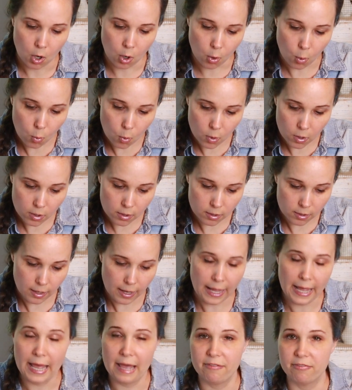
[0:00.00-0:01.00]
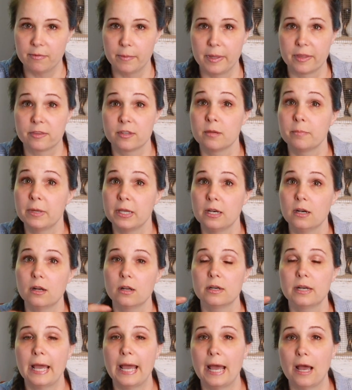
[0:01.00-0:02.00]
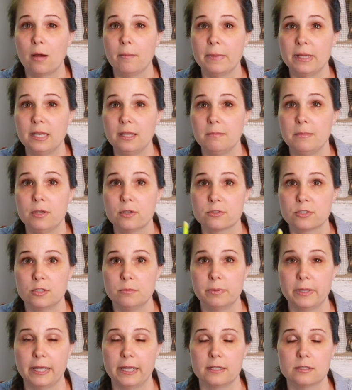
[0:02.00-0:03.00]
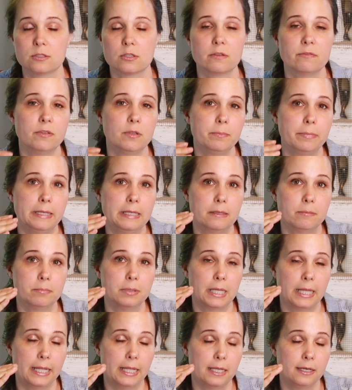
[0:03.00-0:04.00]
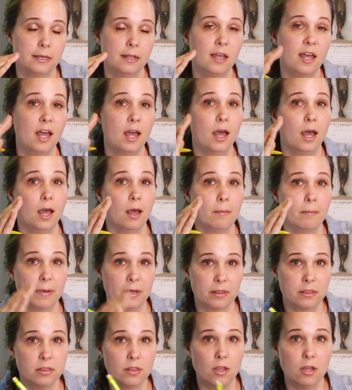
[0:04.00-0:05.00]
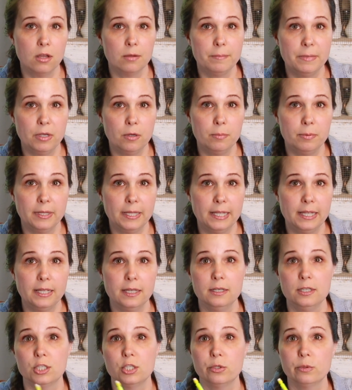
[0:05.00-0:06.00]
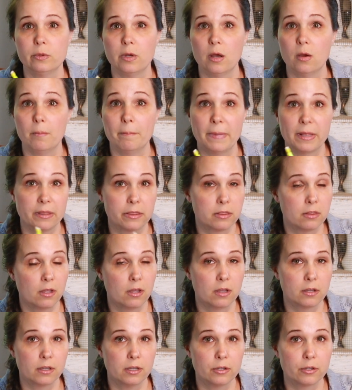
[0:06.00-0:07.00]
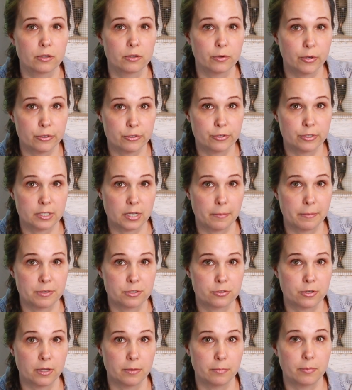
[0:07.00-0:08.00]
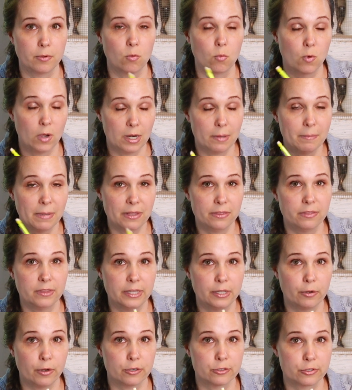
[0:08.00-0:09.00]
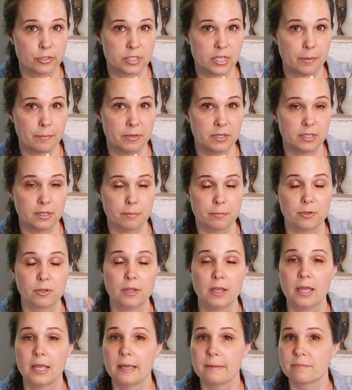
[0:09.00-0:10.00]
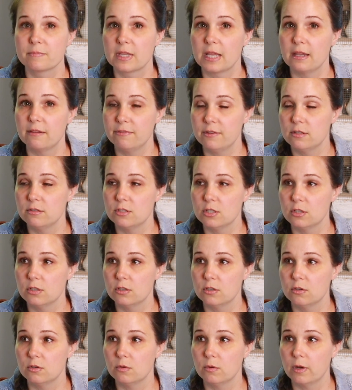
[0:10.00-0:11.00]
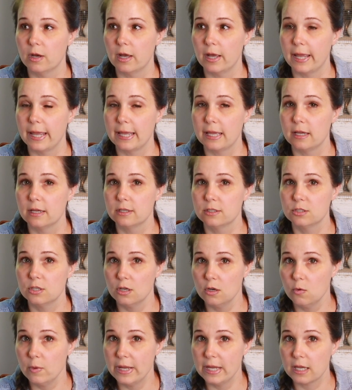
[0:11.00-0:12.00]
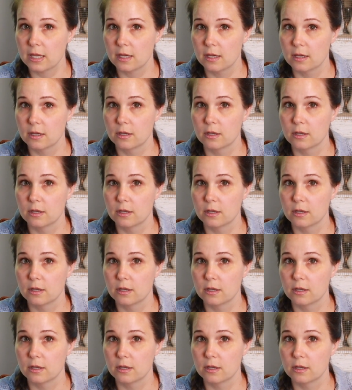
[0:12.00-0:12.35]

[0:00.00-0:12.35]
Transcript: or a half a month, depending on how many meals you plan. So if you plan a month-long meal plan, do a month-long grocery shopping trip, 1 monthly grocery shopping trip. If you do a 2-week